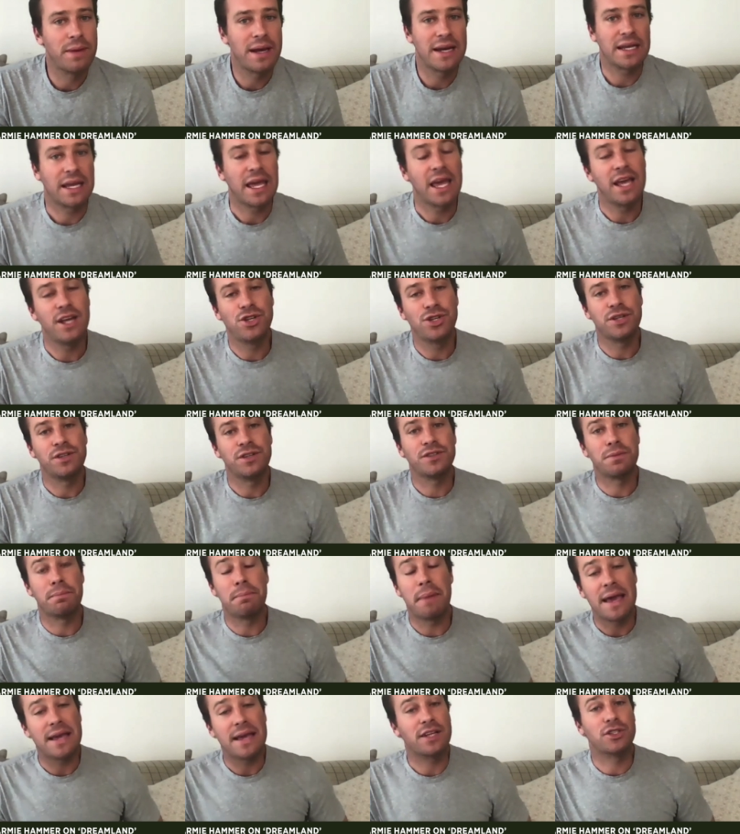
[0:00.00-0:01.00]
medications
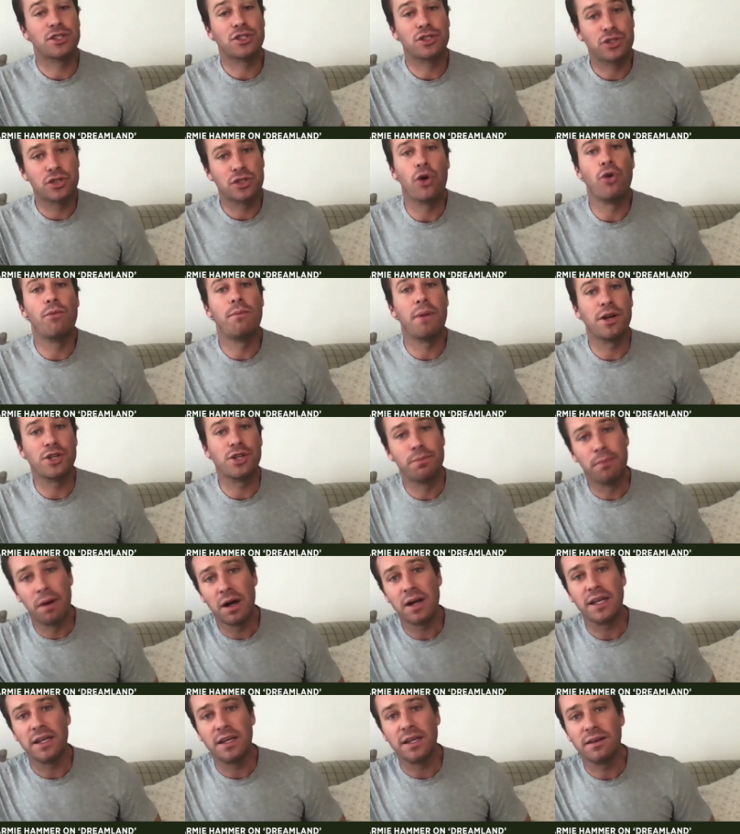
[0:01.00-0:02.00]
make so much
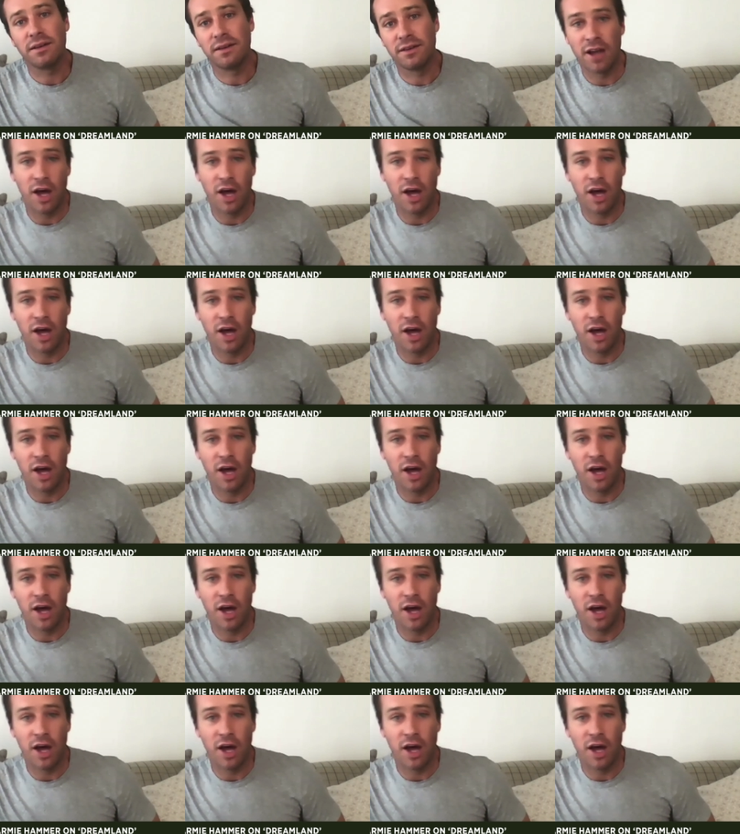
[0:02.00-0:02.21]
money,